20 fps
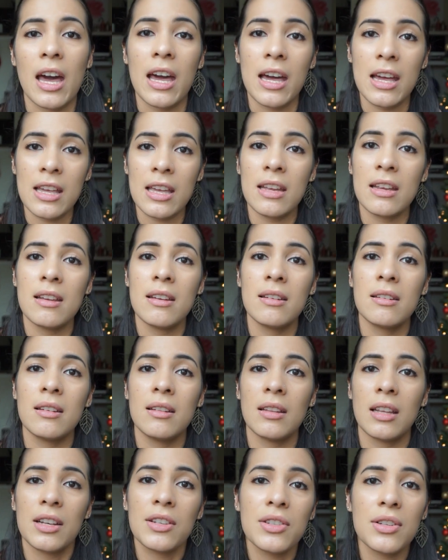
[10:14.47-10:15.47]
I
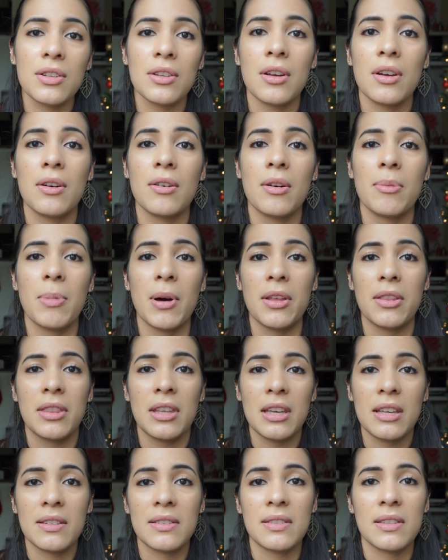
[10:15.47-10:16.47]
can let you know about
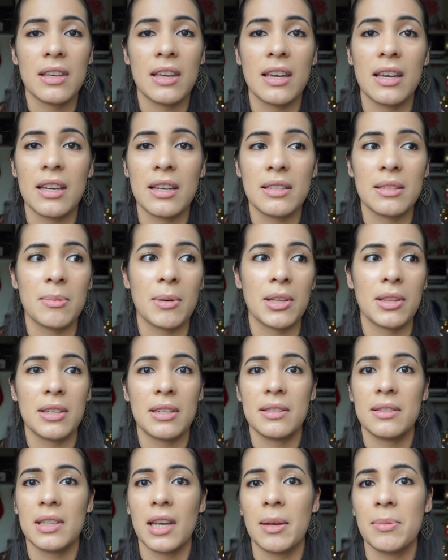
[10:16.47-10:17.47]
these things, about
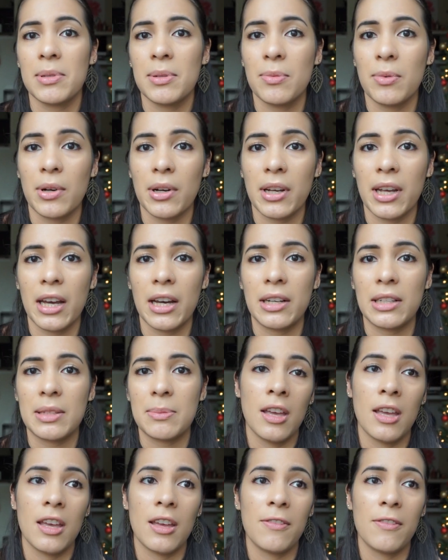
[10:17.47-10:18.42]
these types of workouts.